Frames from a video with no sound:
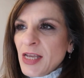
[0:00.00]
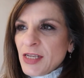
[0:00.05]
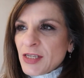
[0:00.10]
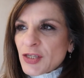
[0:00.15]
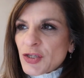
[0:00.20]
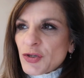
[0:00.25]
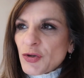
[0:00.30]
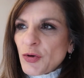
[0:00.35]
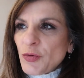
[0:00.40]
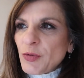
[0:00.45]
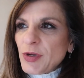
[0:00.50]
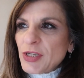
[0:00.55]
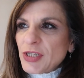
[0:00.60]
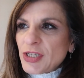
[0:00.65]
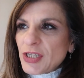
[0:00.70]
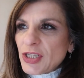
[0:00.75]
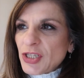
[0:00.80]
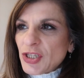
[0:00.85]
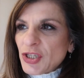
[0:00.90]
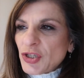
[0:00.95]
So we're
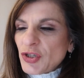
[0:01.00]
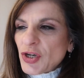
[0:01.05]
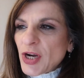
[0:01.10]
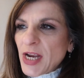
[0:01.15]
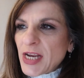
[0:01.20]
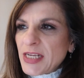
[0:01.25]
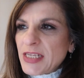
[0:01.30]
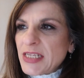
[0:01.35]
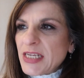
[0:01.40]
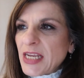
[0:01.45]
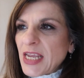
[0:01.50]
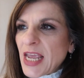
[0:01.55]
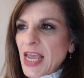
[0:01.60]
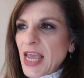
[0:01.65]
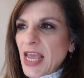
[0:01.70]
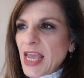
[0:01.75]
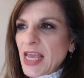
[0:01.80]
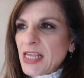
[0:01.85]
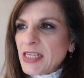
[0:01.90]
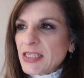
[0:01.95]
just trying to
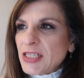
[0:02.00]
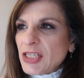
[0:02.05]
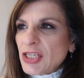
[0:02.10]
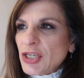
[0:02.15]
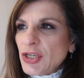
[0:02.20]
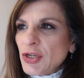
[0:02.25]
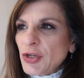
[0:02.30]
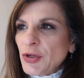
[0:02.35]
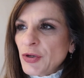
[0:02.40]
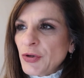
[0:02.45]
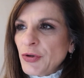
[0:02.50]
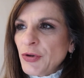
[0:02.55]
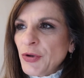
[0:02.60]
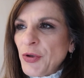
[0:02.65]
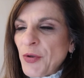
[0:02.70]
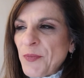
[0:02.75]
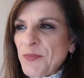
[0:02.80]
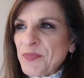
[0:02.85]
get into